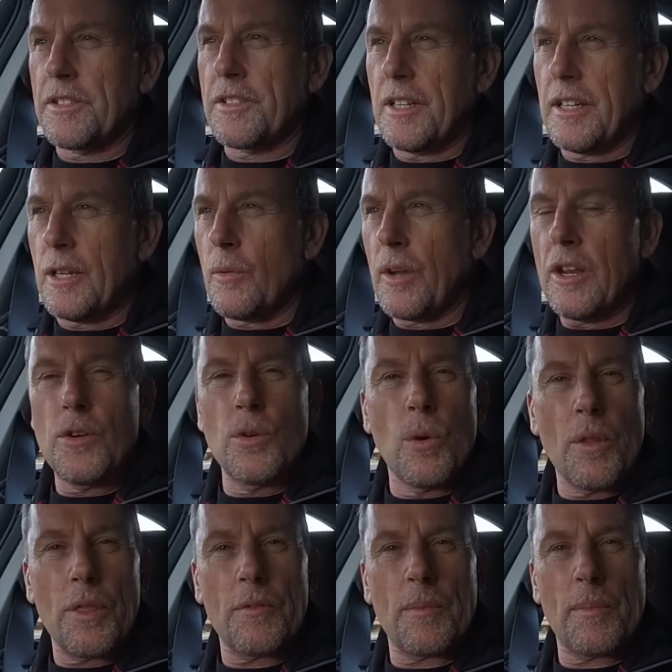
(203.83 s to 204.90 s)
is anywhere
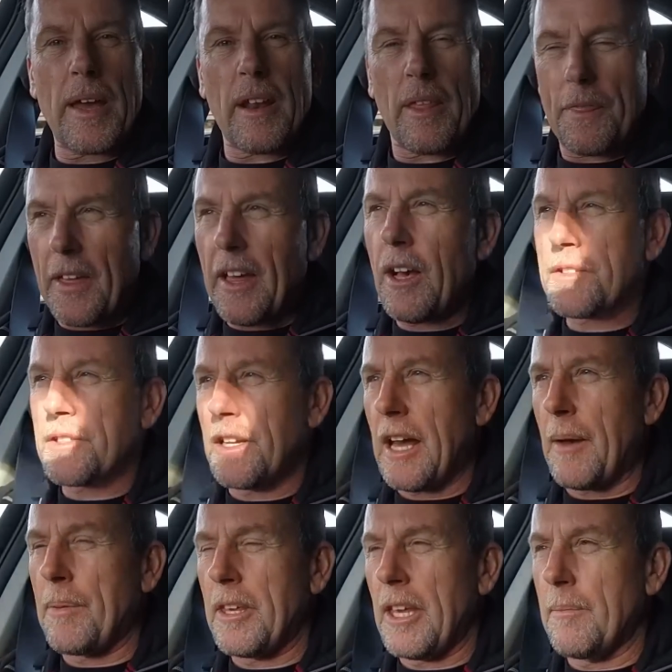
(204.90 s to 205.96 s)
north of about 1000
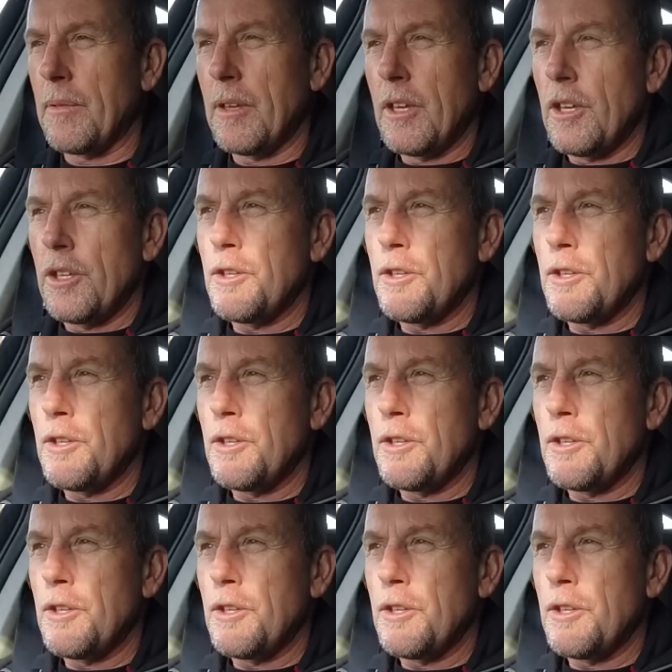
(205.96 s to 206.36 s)
RPM,